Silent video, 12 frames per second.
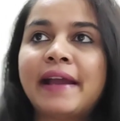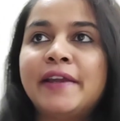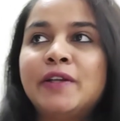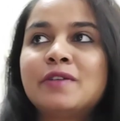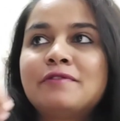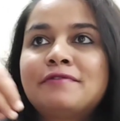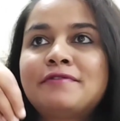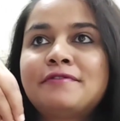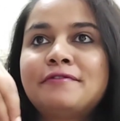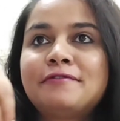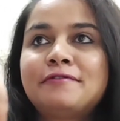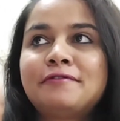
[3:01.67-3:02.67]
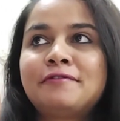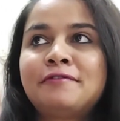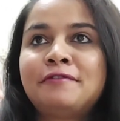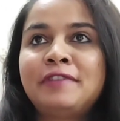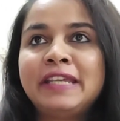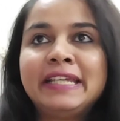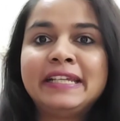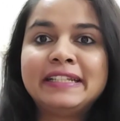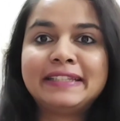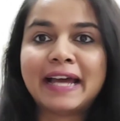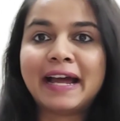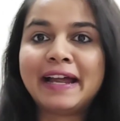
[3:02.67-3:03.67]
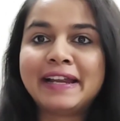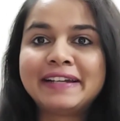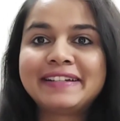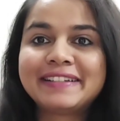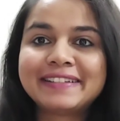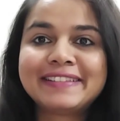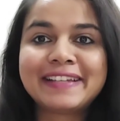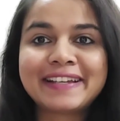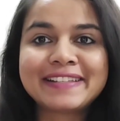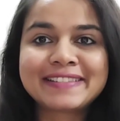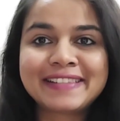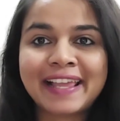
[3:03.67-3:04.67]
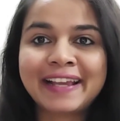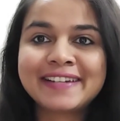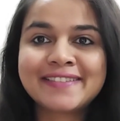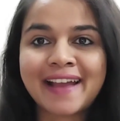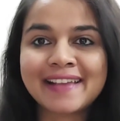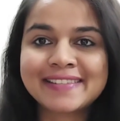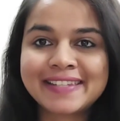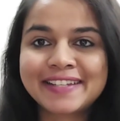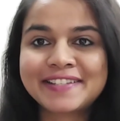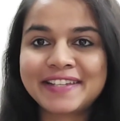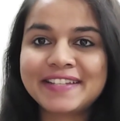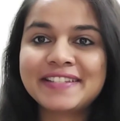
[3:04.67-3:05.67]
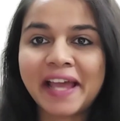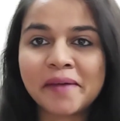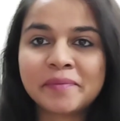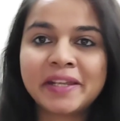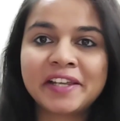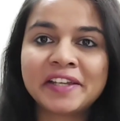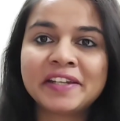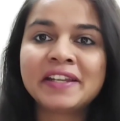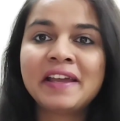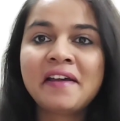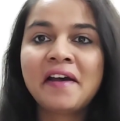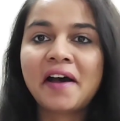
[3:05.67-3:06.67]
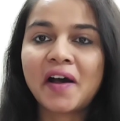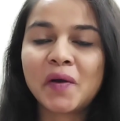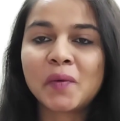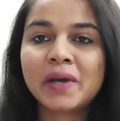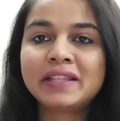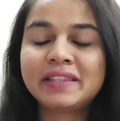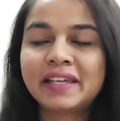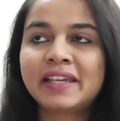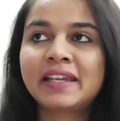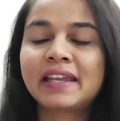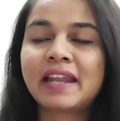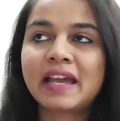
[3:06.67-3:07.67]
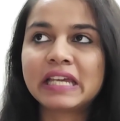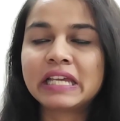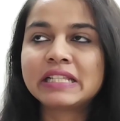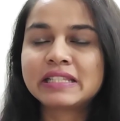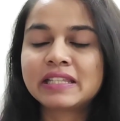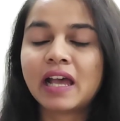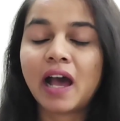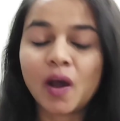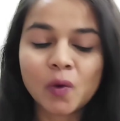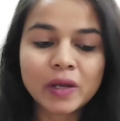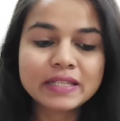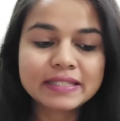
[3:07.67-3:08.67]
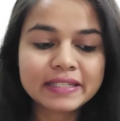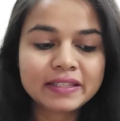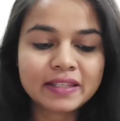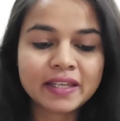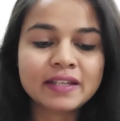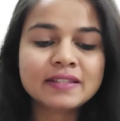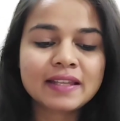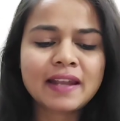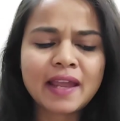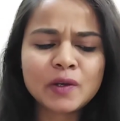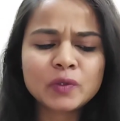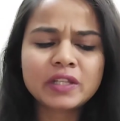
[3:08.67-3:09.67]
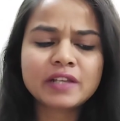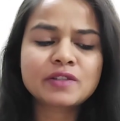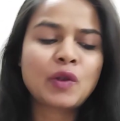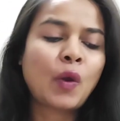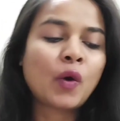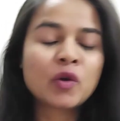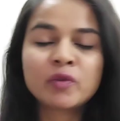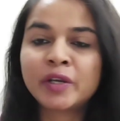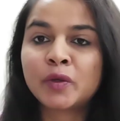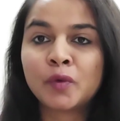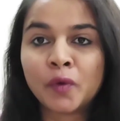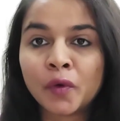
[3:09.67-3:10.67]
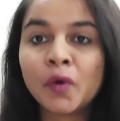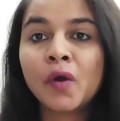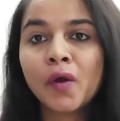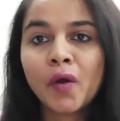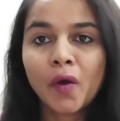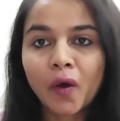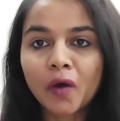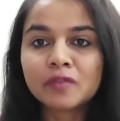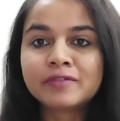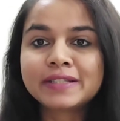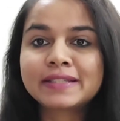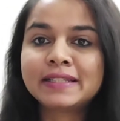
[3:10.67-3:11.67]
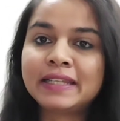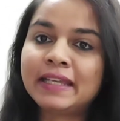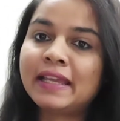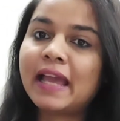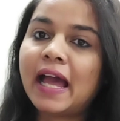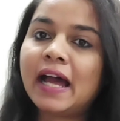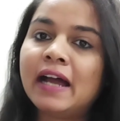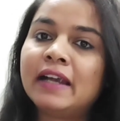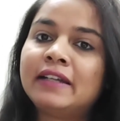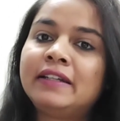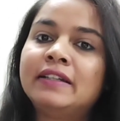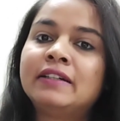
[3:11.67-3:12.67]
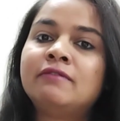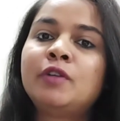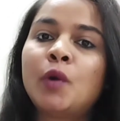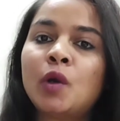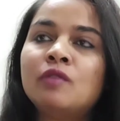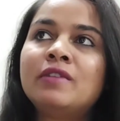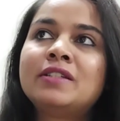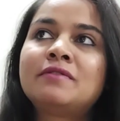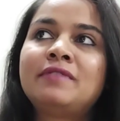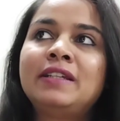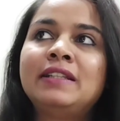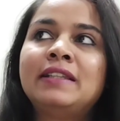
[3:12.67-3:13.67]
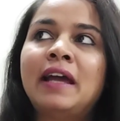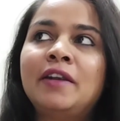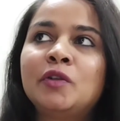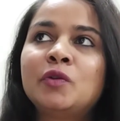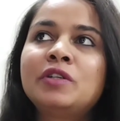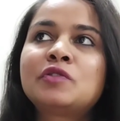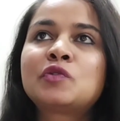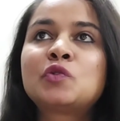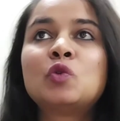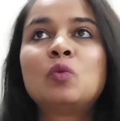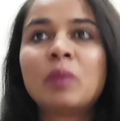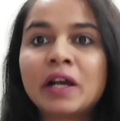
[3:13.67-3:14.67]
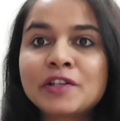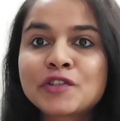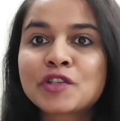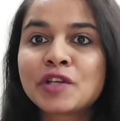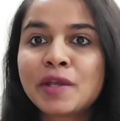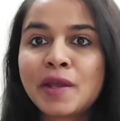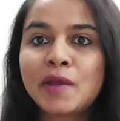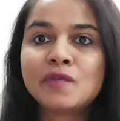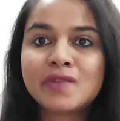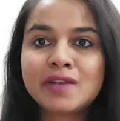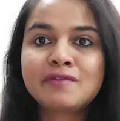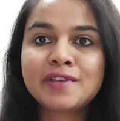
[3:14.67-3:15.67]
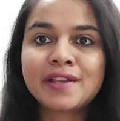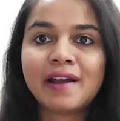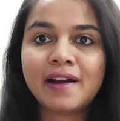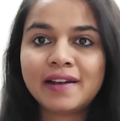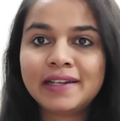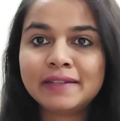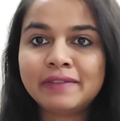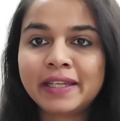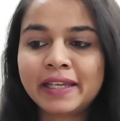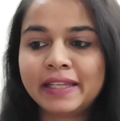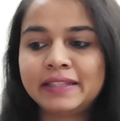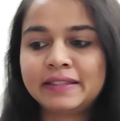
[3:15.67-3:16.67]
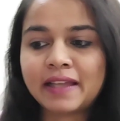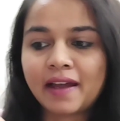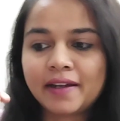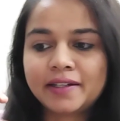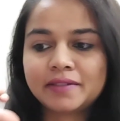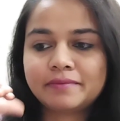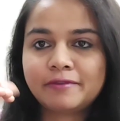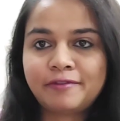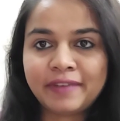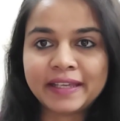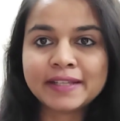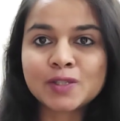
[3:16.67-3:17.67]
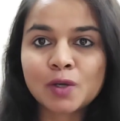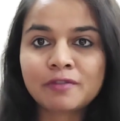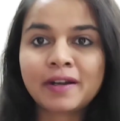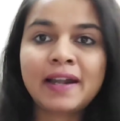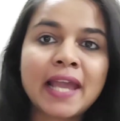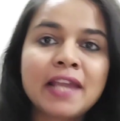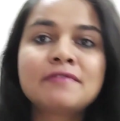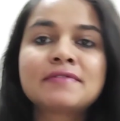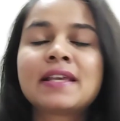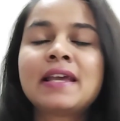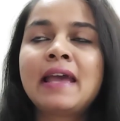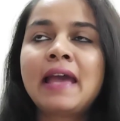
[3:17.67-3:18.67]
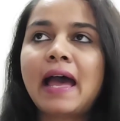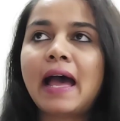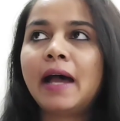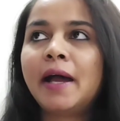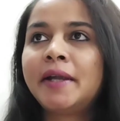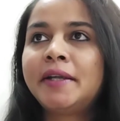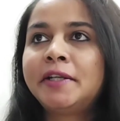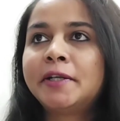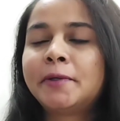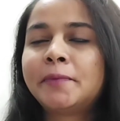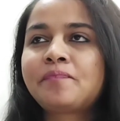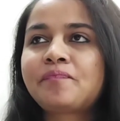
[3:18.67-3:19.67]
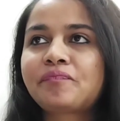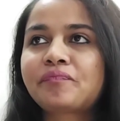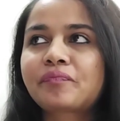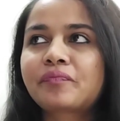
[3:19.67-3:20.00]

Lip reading: kind of feel that there's like a drastic change happening in how I think and how I see things, and I know there's a long way to go, obviously. And we always feel that, it's too much when we are living in that phase of our lives. And